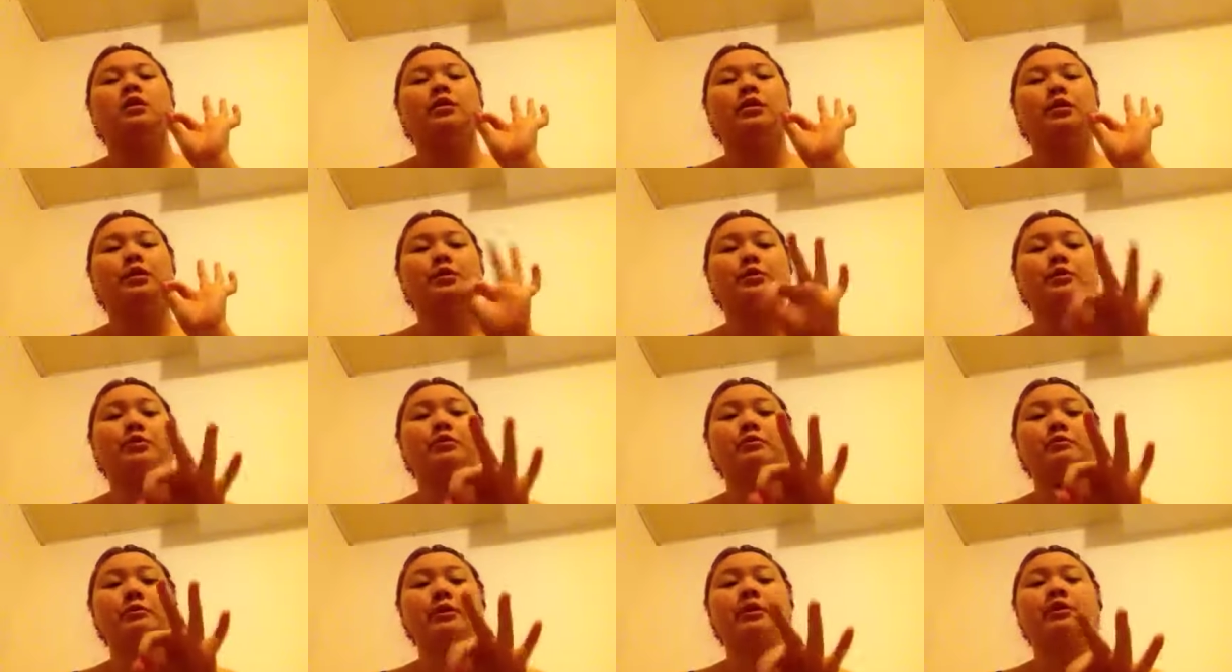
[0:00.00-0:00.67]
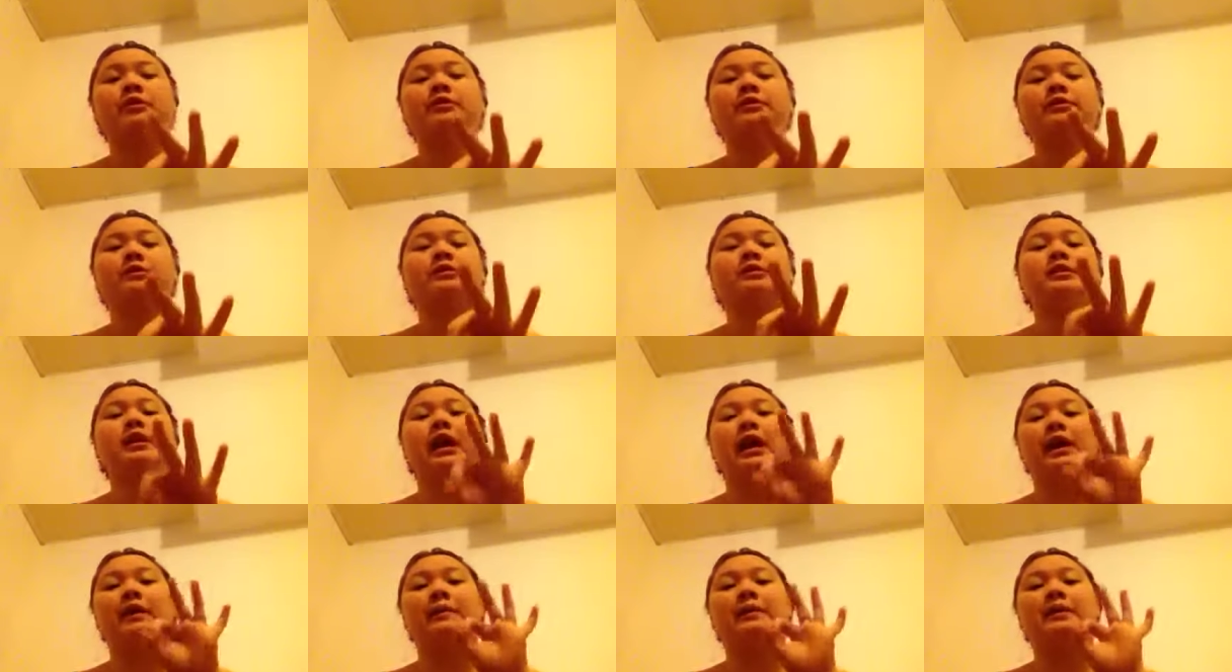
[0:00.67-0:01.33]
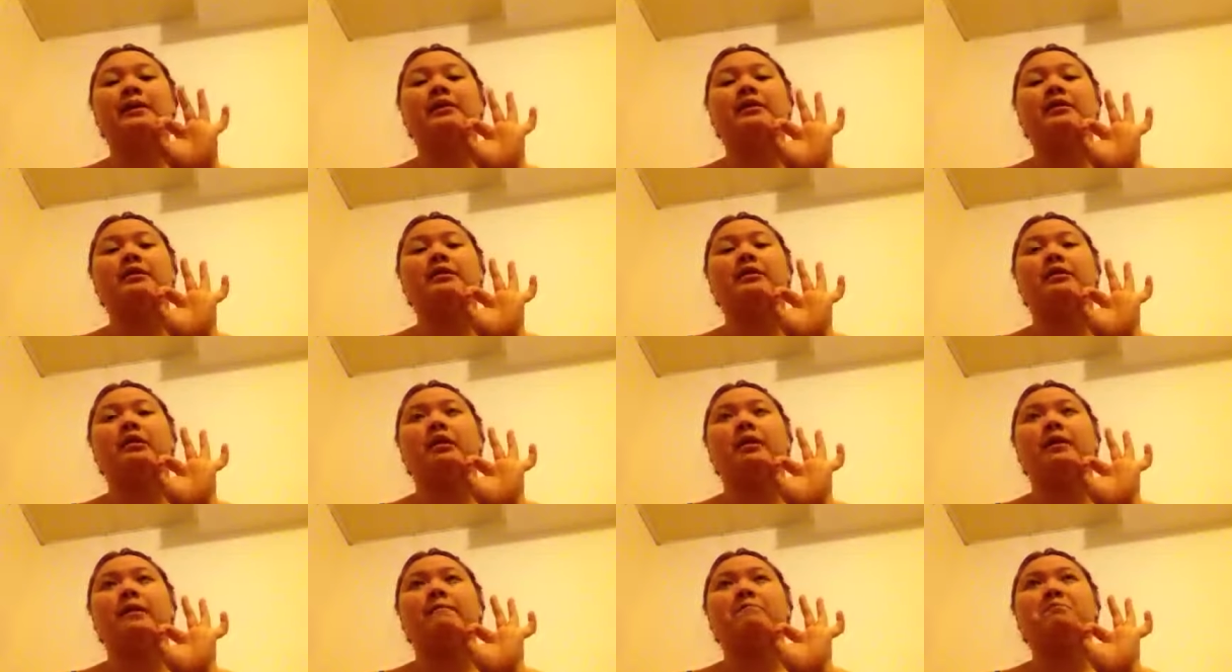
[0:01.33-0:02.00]
through the books. I mean,
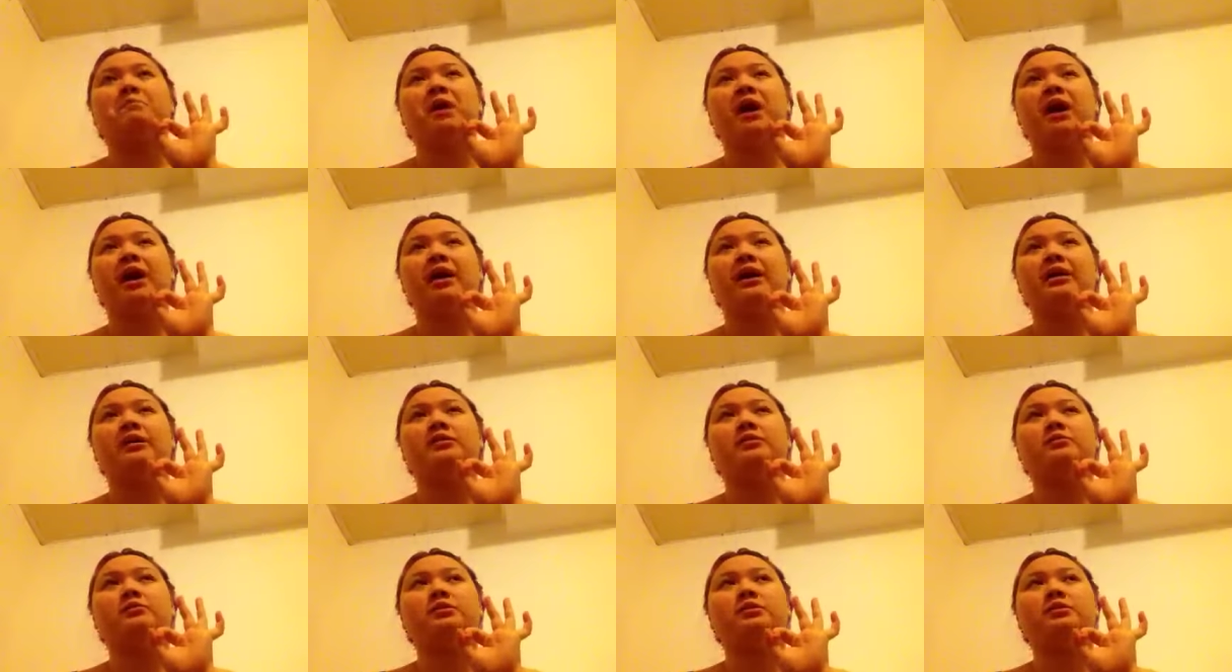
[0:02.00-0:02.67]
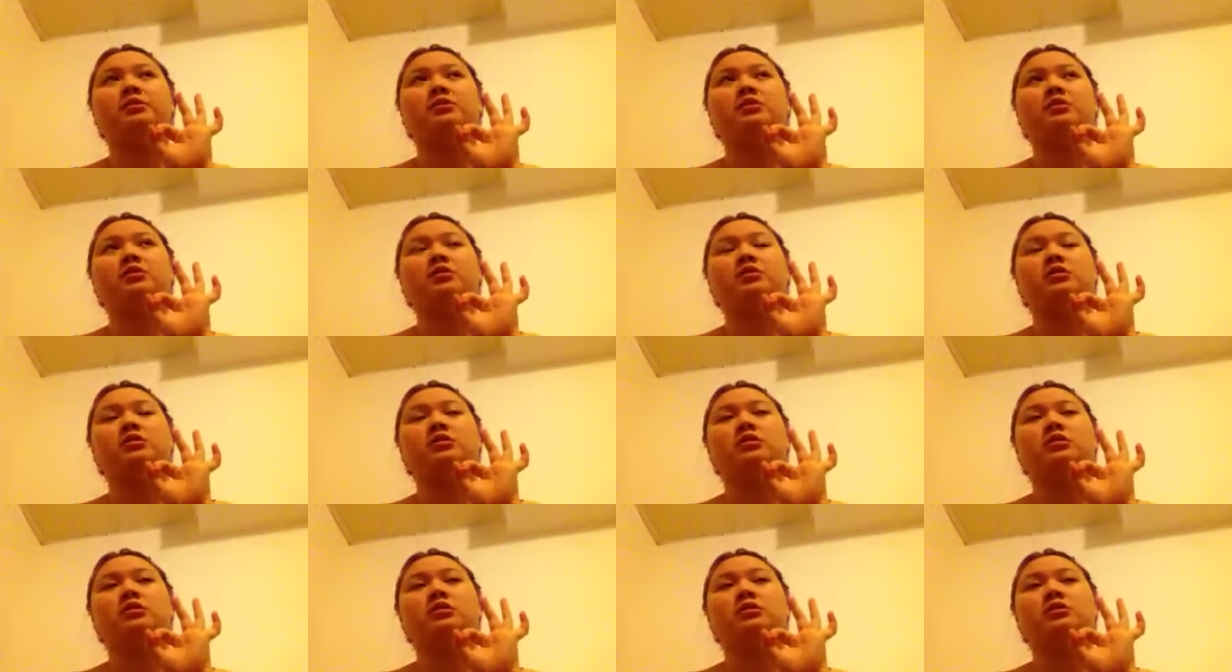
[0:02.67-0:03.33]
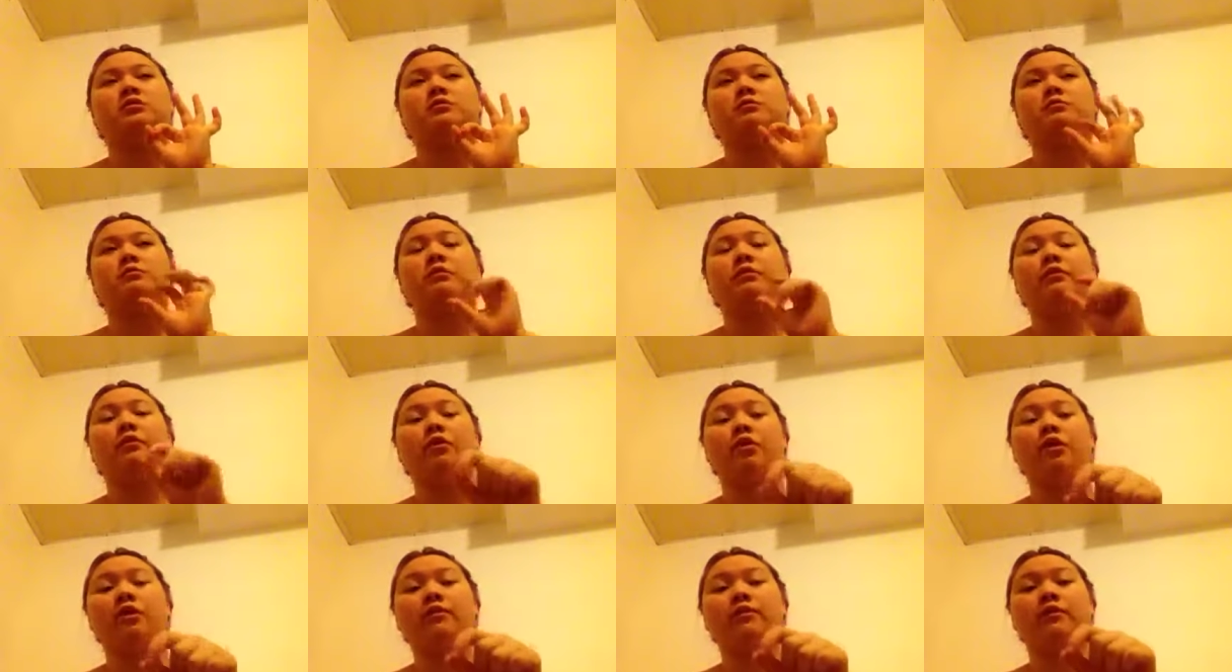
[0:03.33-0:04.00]
I had to return
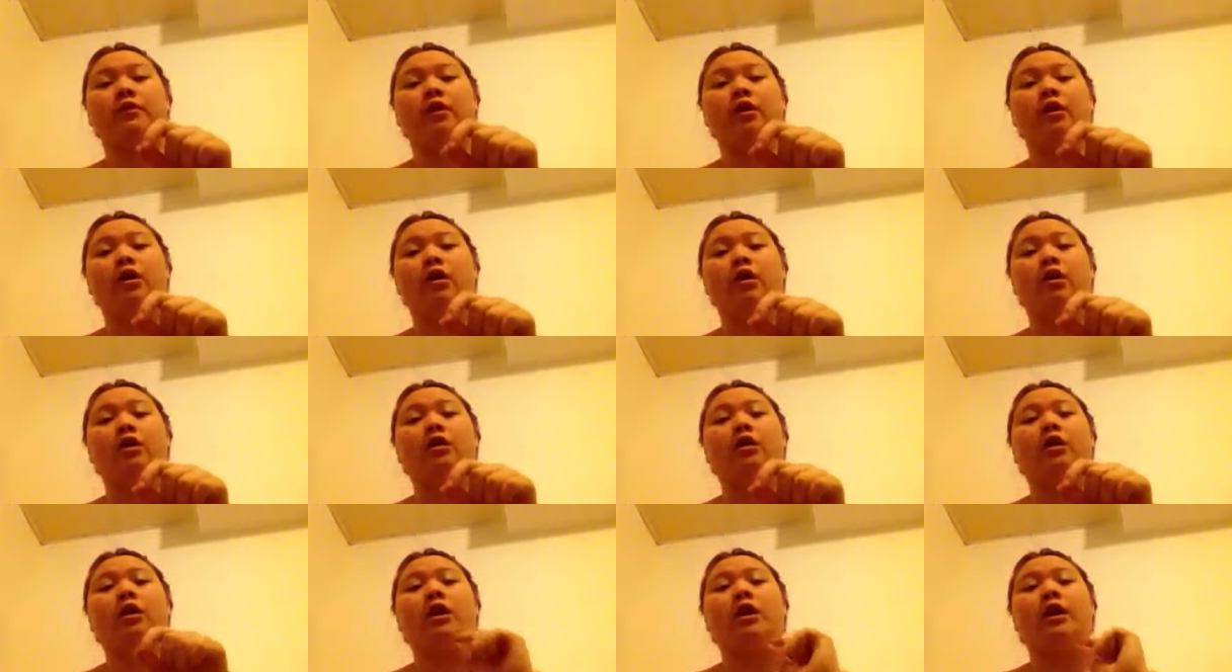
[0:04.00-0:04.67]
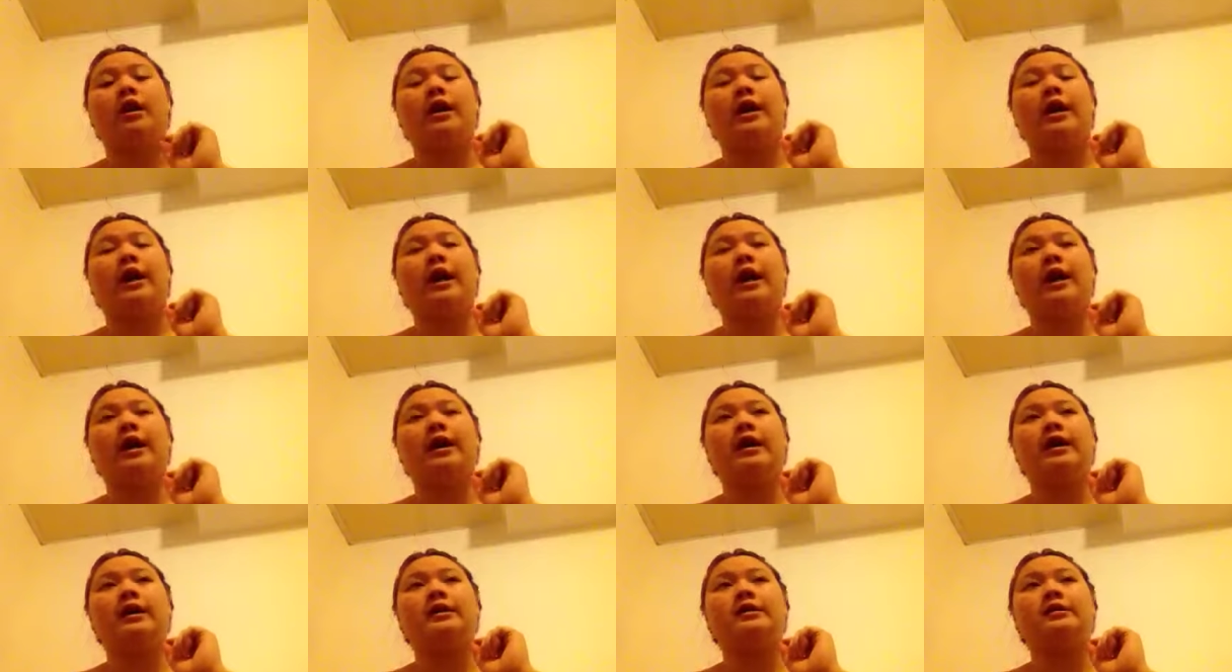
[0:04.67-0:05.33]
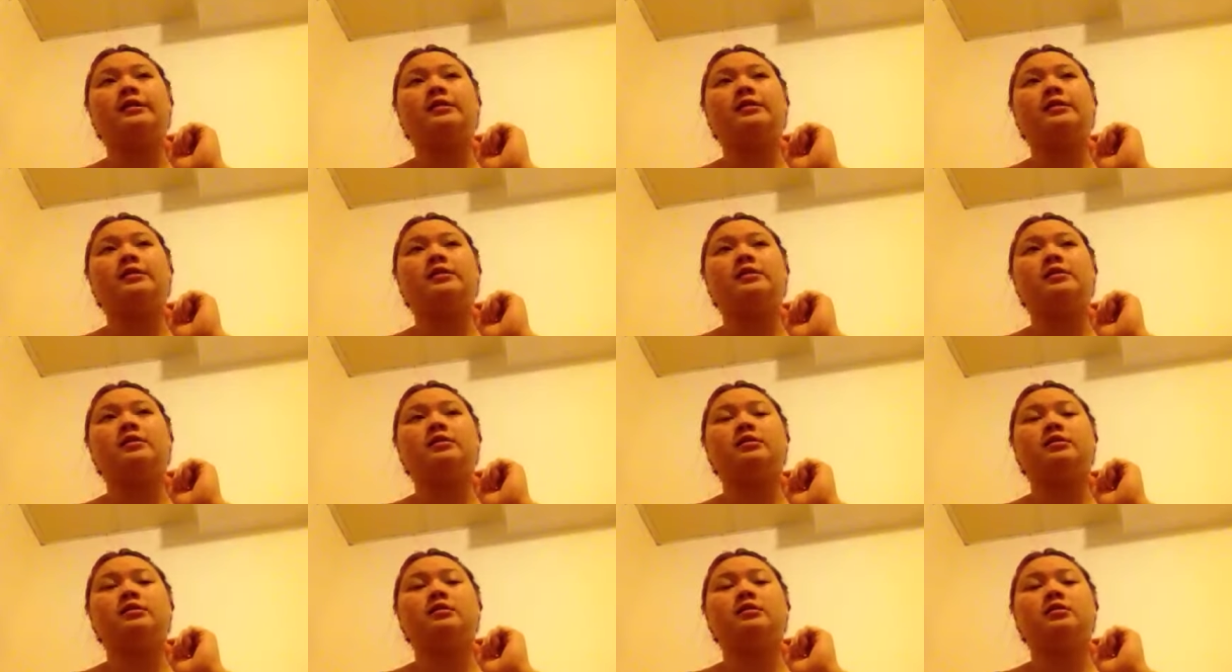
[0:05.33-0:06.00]
Before I Fall and
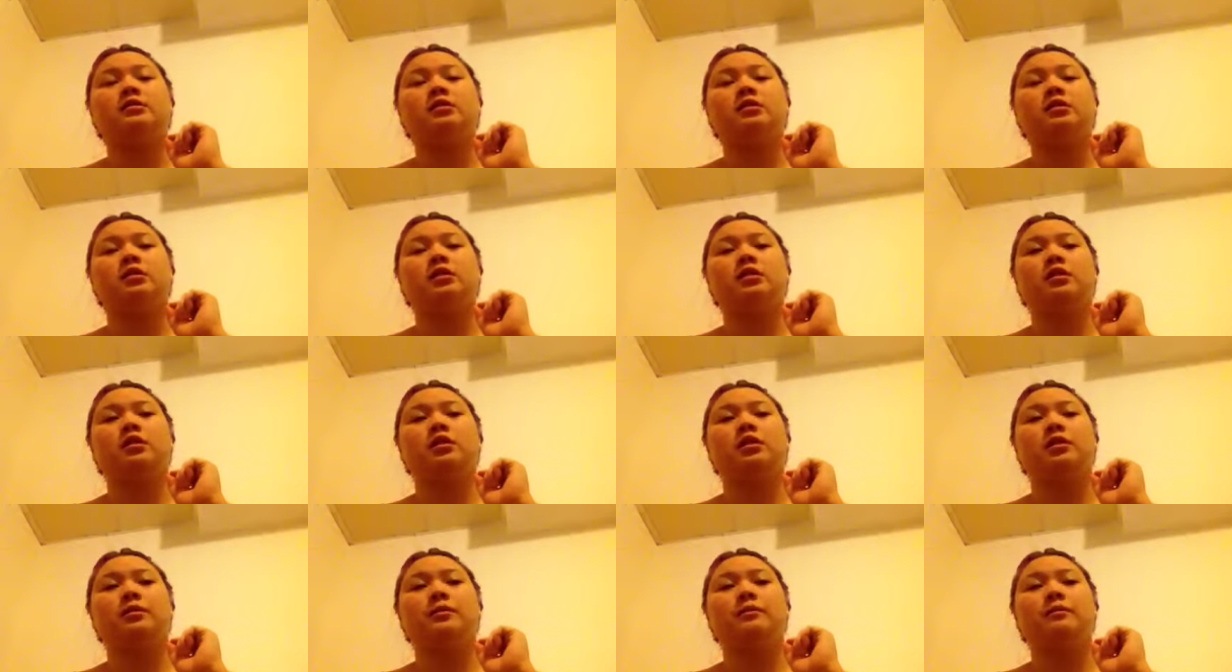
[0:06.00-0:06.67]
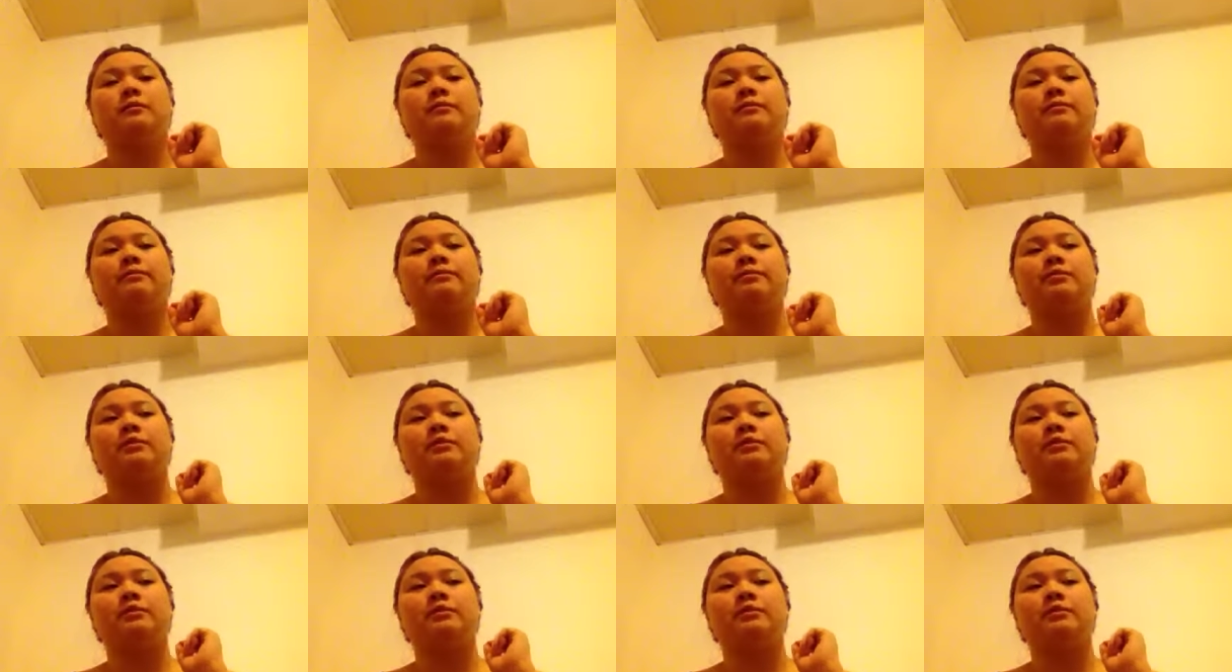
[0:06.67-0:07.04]
um,